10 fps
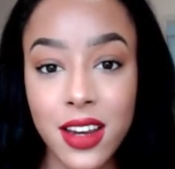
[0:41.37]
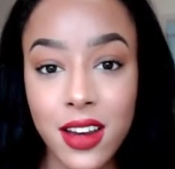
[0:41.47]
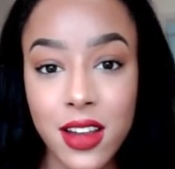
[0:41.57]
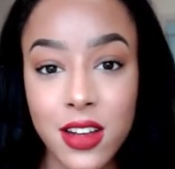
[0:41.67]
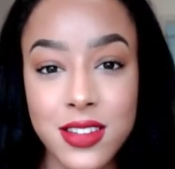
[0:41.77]

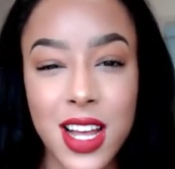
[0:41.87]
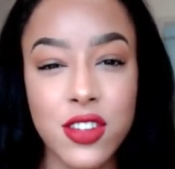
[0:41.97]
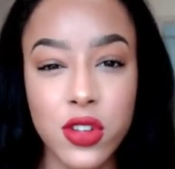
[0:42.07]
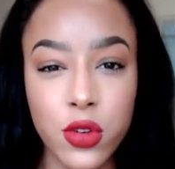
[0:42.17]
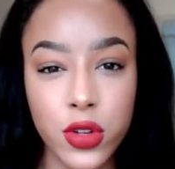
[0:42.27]
because that's
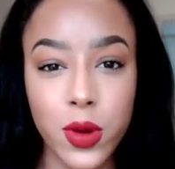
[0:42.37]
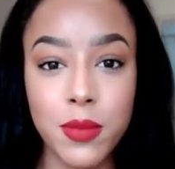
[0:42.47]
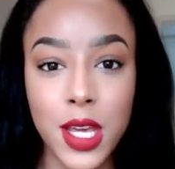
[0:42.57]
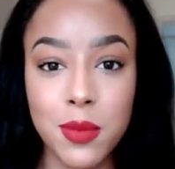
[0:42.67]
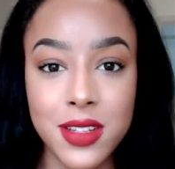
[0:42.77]
usually when
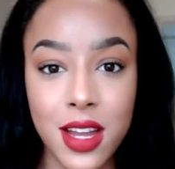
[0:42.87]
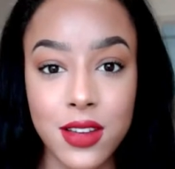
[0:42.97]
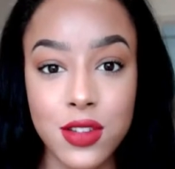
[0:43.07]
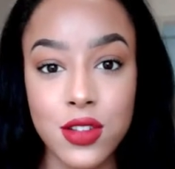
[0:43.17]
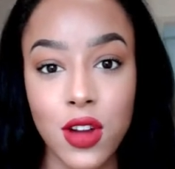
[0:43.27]
people tend to
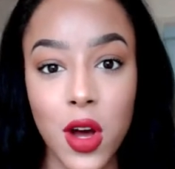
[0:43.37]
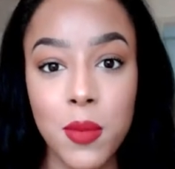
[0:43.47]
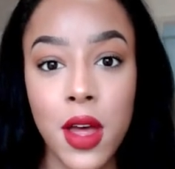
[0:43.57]
stop.